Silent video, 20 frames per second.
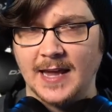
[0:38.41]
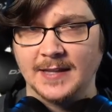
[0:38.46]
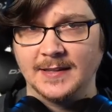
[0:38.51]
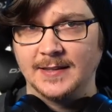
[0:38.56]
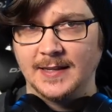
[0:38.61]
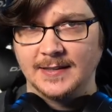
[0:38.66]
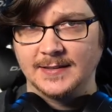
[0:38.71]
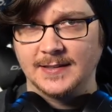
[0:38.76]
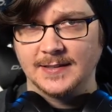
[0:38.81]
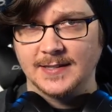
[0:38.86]

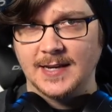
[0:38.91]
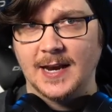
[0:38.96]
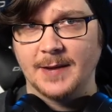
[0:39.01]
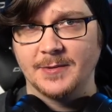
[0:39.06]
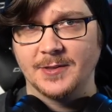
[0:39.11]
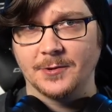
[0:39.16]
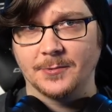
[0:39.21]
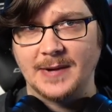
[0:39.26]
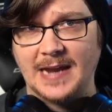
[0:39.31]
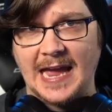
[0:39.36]
at the
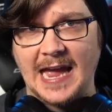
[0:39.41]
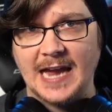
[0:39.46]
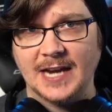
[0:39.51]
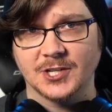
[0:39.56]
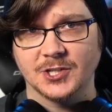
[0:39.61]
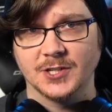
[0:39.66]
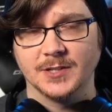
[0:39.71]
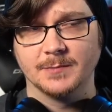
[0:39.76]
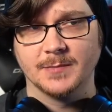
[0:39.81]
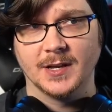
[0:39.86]
time of the
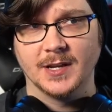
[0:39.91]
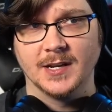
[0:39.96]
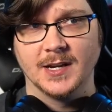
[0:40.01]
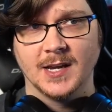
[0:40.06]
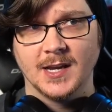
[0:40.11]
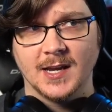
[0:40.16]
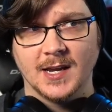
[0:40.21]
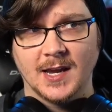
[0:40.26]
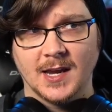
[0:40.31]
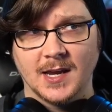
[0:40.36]
reaction, but
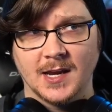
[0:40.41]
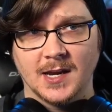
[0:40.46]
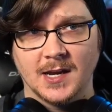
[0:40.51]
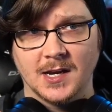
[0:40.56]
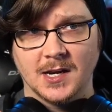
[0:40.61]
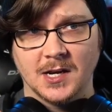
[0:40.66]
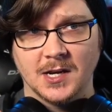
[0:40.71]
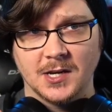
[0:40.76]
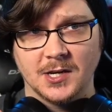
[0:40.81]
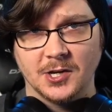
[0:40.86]

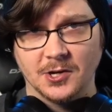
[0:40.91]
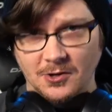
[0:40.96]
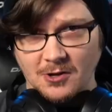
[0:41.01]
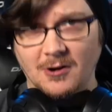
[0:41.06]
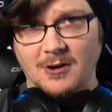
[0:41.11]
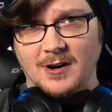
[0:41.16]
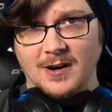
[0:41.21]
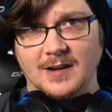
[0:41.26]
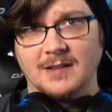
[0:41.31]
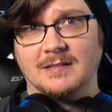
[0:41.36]

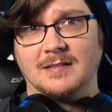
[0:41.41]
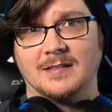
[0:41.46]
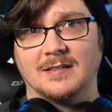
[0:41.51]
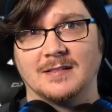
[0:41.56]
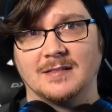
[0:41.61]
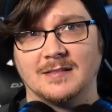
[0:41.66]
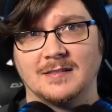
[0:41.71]
Yaloran